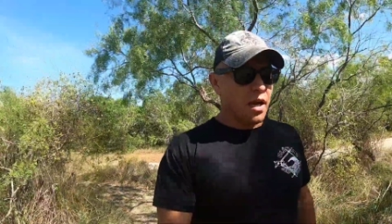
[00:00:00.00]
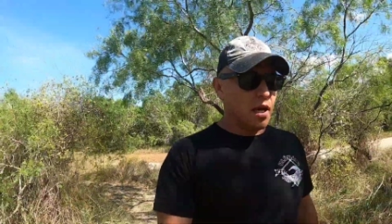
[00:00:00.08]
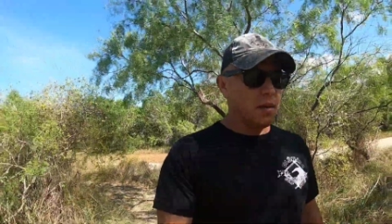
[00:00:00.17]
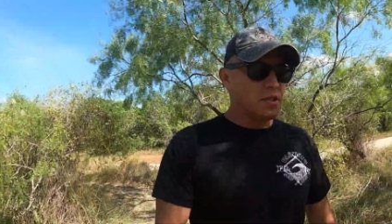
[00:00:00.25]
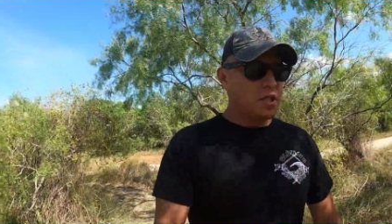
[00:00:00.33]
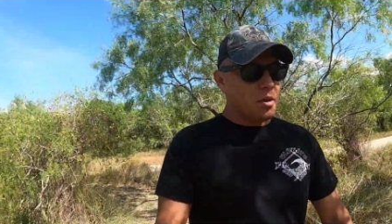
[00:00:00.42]

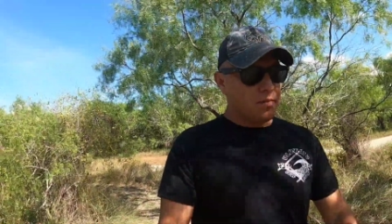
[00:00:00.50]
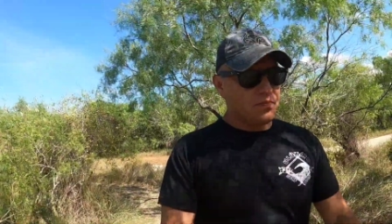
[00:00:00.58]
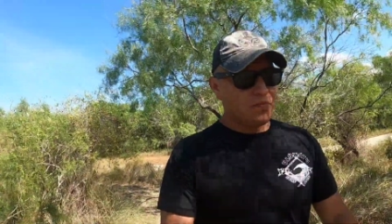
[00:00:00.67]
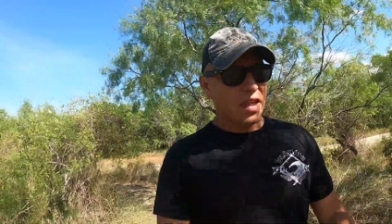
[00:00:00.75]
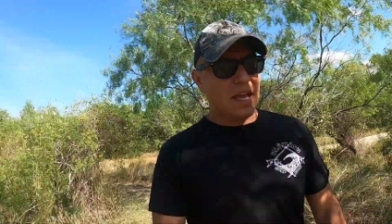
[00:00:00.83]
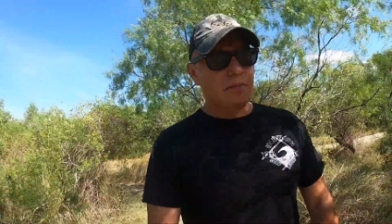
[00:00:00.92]
Um, so
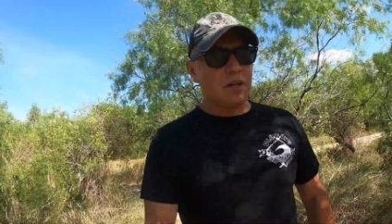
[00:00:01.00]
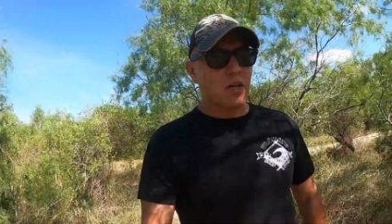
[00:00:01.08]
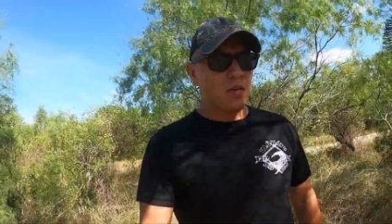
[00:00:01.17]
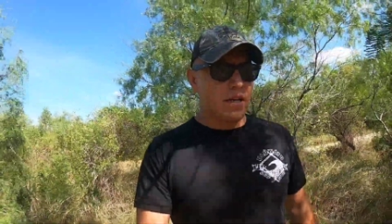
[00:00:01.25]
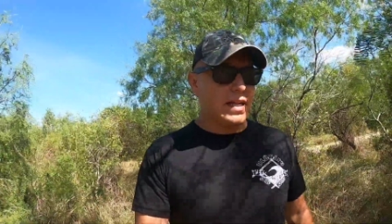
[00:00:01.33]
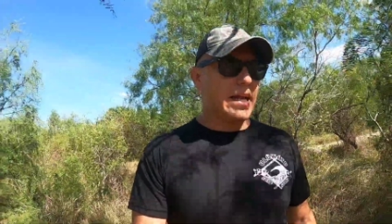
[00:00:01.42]
yeah, I'm
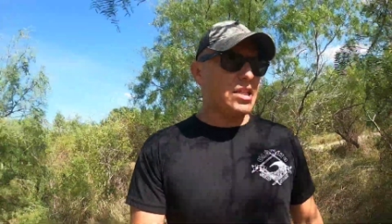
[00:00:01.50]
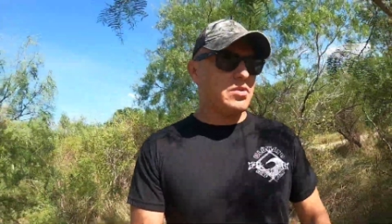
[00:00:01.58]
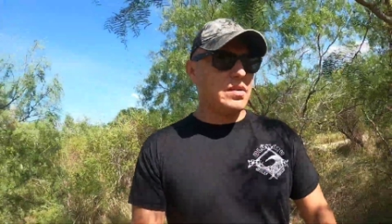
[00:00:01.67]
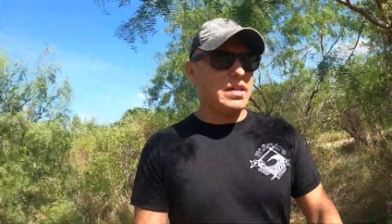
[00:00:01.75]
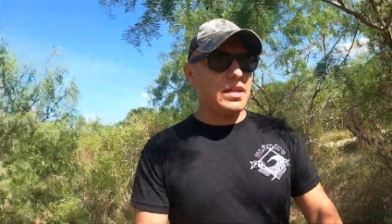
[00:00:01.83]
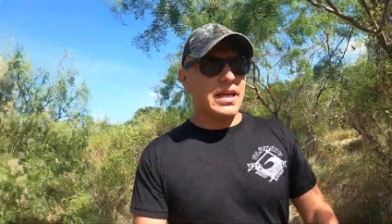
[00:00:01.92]
gonna go ahead and answer it.